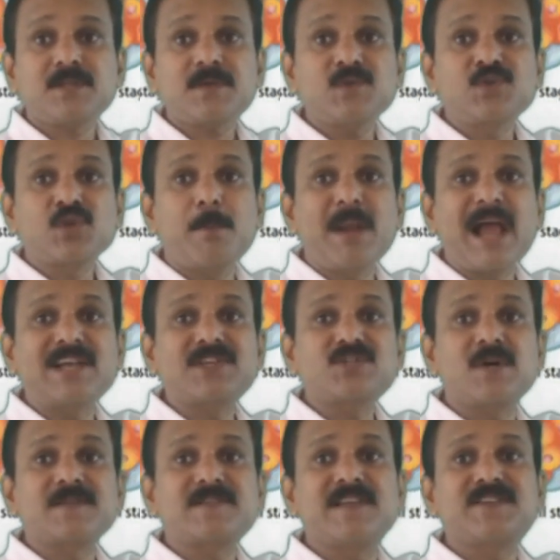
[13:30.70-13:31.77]
So
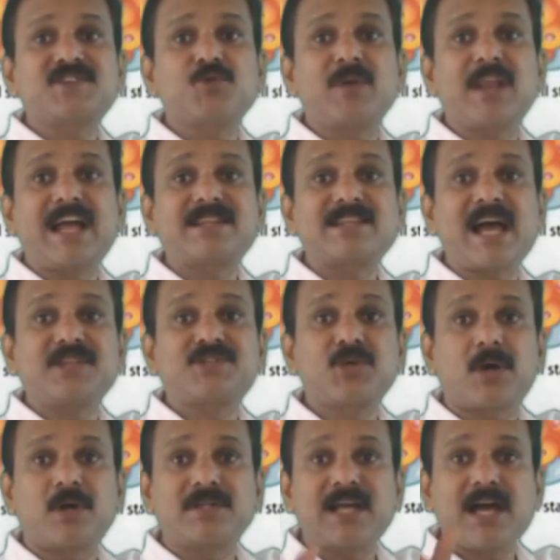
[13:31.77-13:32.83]
blastocyst will attach
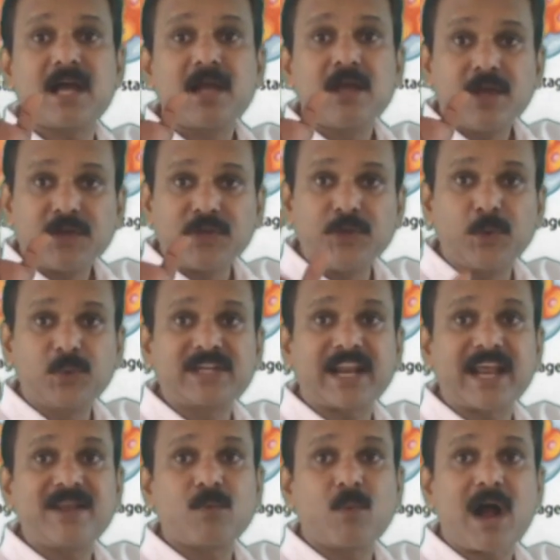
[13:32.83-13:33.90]
on the
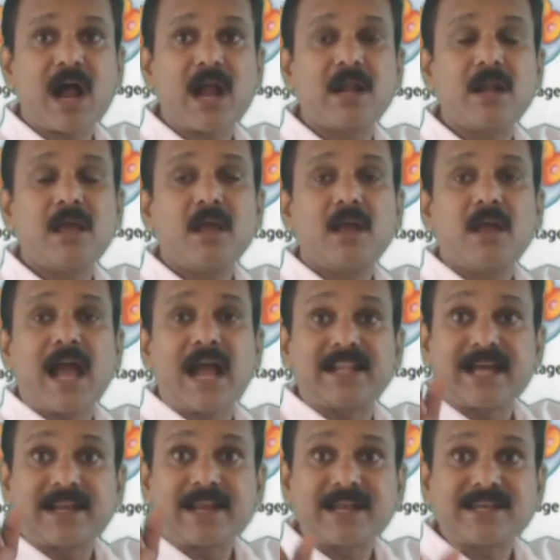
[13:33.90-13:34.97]
uterine wall and
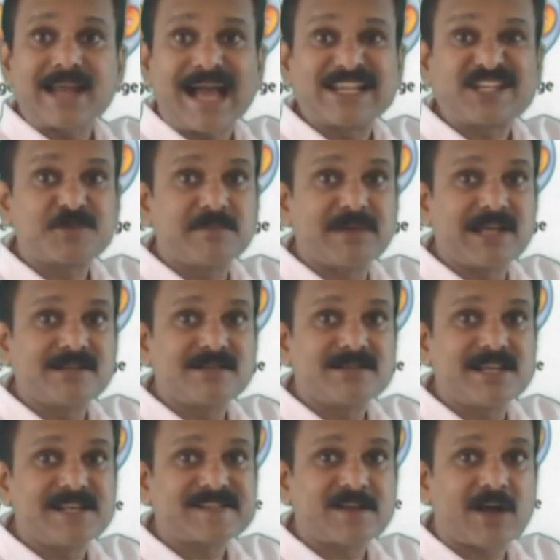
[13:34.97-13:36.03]
that
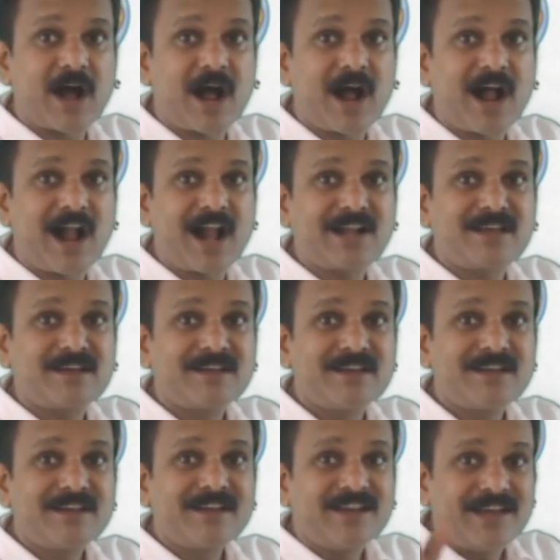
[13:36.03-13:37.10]
attachment is called
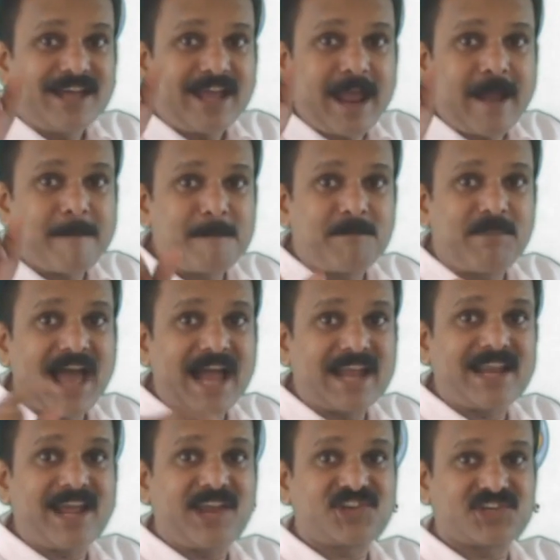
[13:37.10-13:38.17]

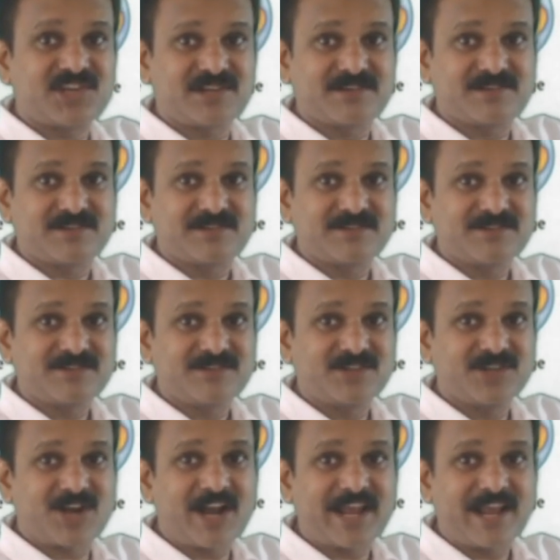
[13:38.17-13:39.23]
implantation.
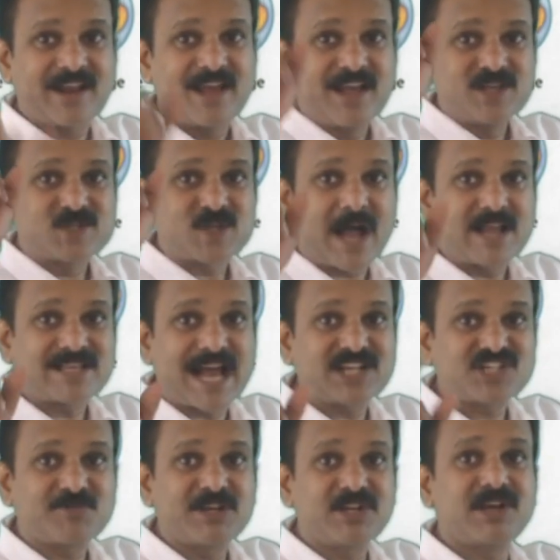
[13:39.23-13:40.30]
You got it. So
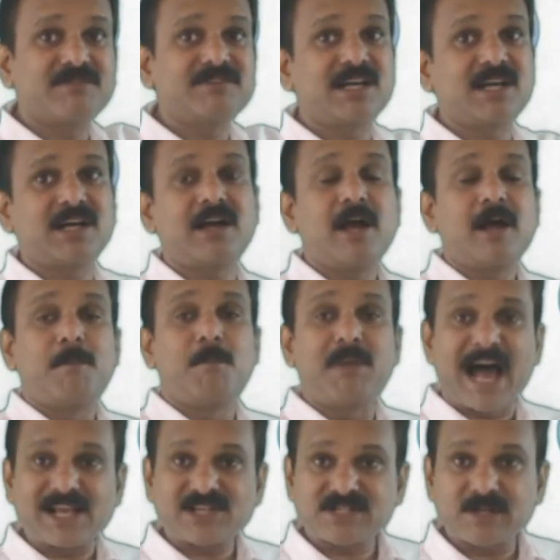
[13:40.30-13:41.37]
attachment of the
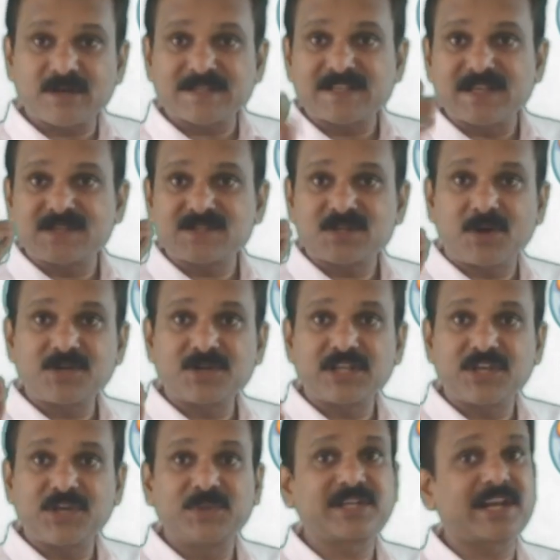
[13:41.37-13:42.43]
blastocyst onto
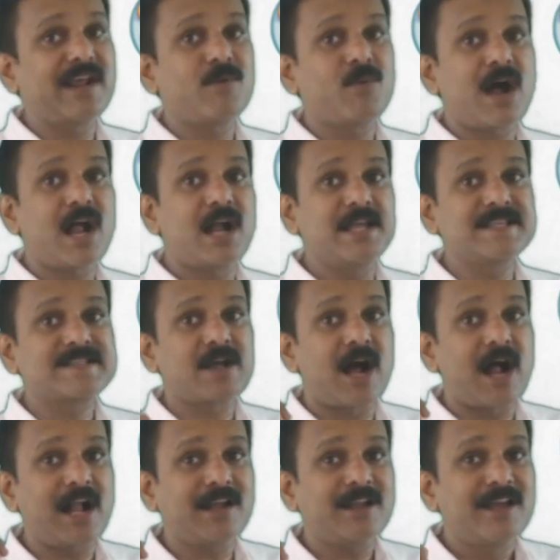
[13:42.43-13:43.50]
the uterine wall is
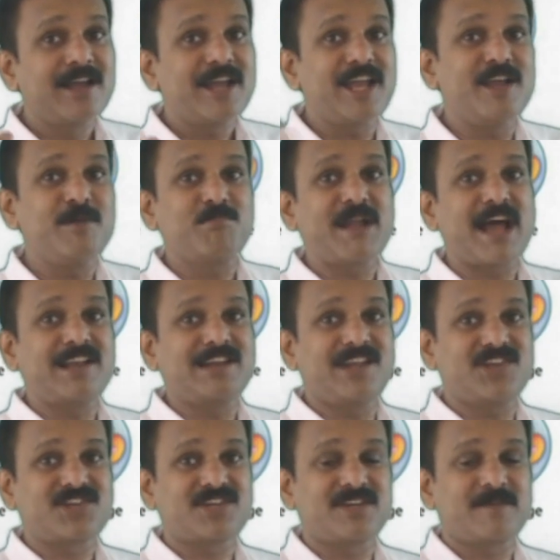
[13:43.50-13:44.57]
called
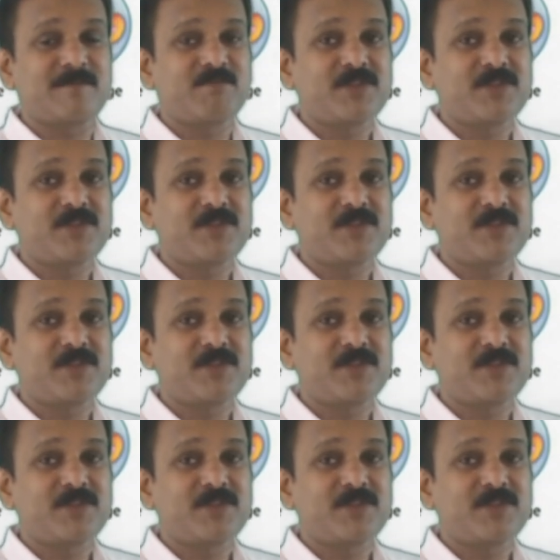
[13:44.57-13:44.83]
implantation.